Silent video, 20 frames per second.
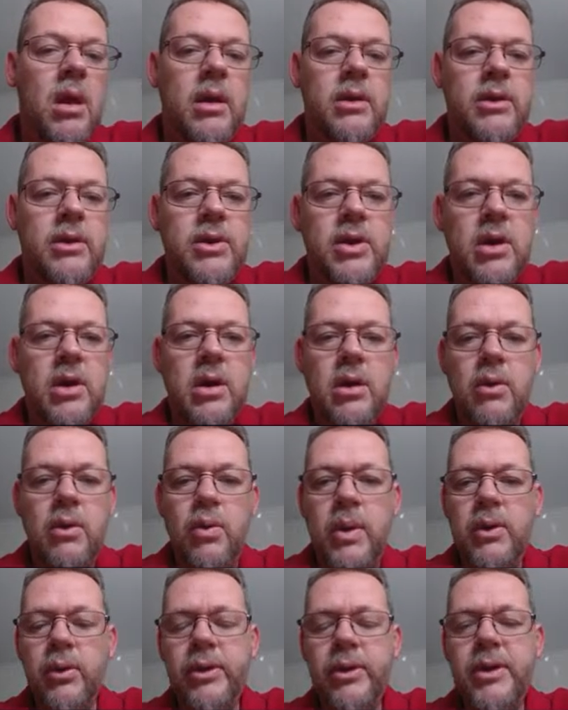So
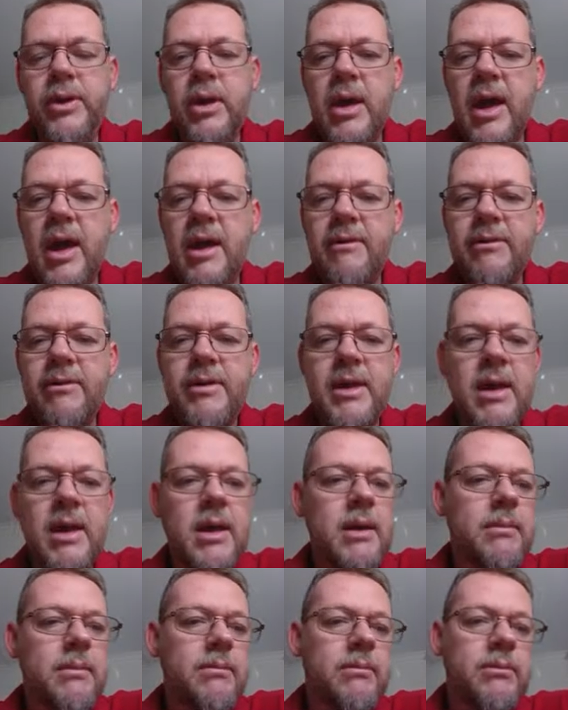we also have
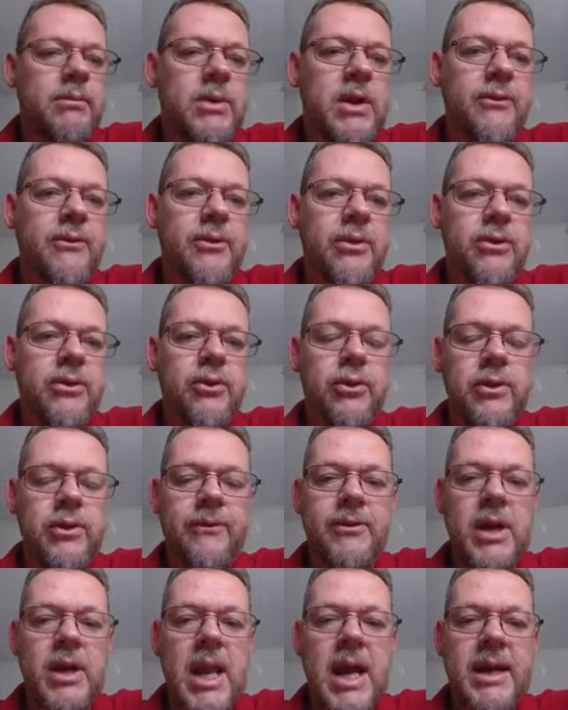some different sorts
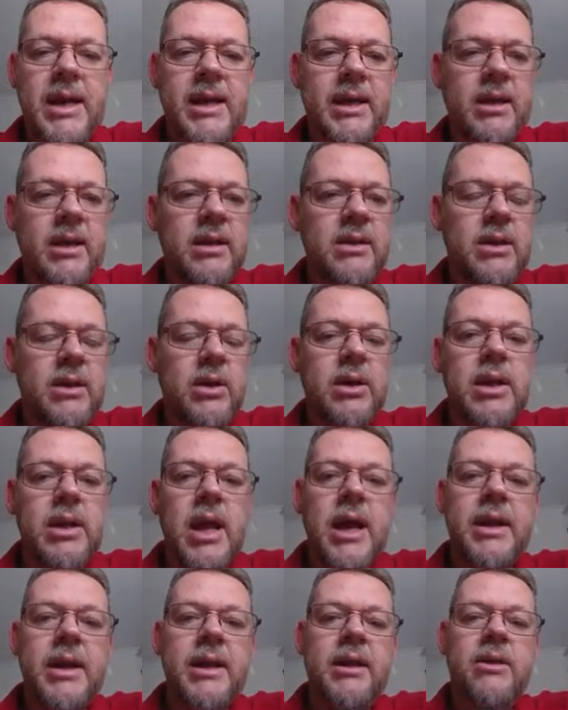of cladding. So
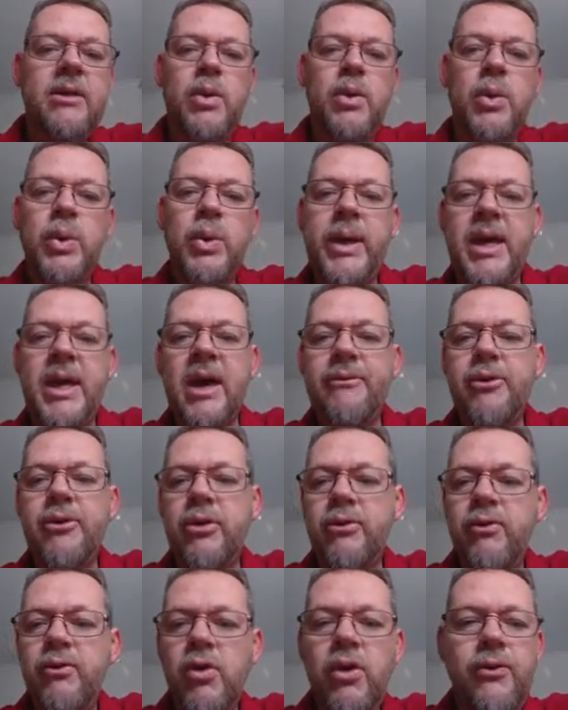cladding is what we
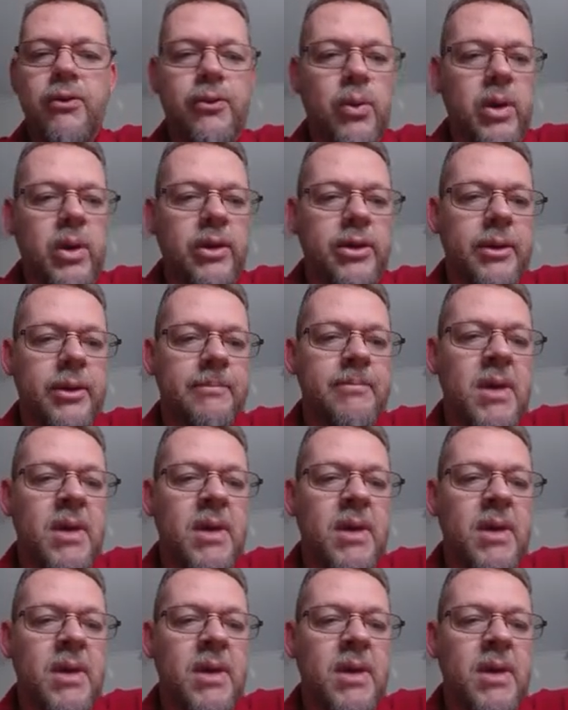cover a roof with.